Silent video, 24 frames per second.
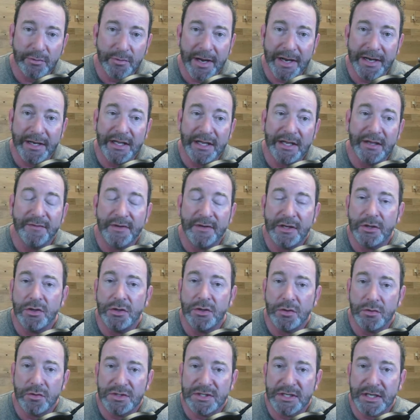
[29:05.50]
rate even
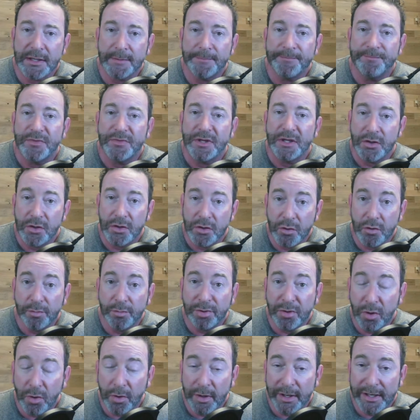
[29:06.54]
using
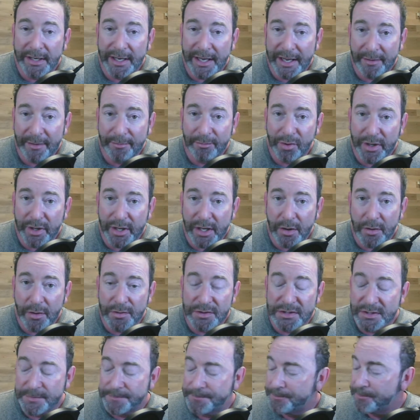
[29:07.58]
euploid
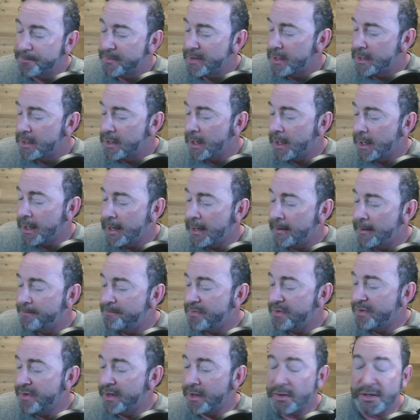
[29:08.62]
embryos.
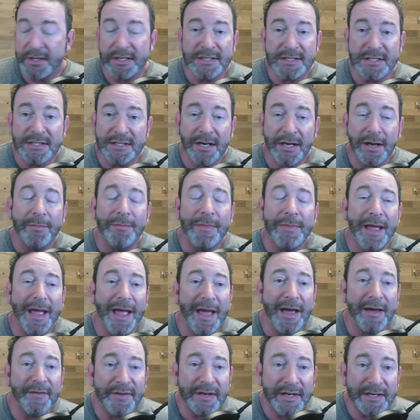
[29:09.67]
There is some
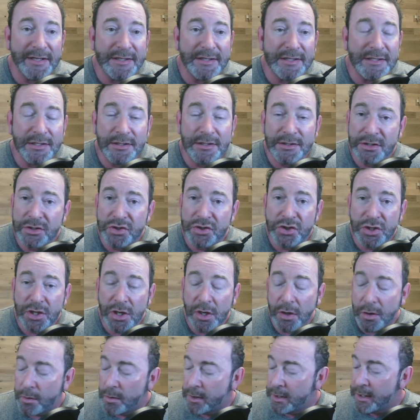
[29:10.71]
evidence to
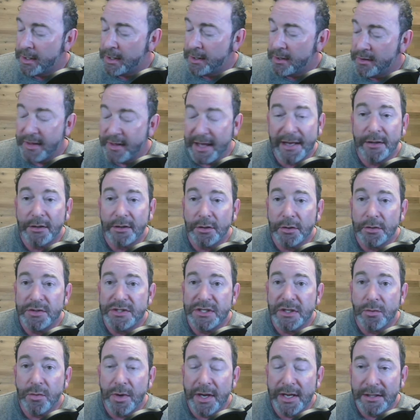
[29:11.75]
show that
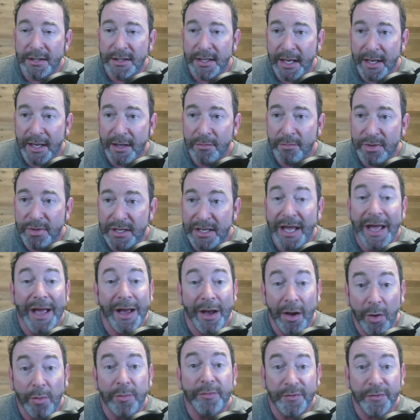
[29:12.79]
losing weight can be
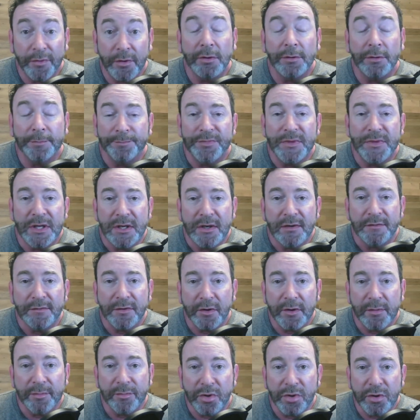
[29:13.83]
helpful
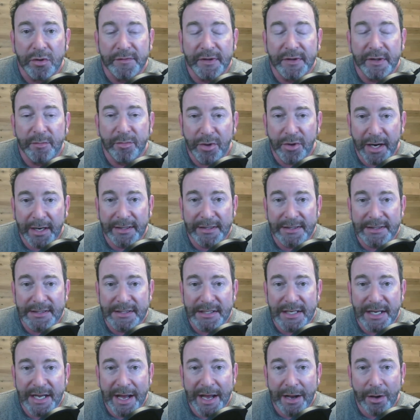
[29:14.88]
for improving
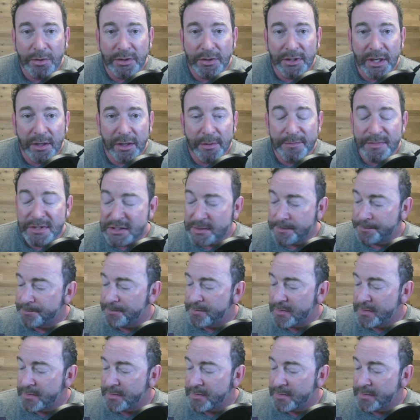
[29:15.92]
pregnancy outcomes,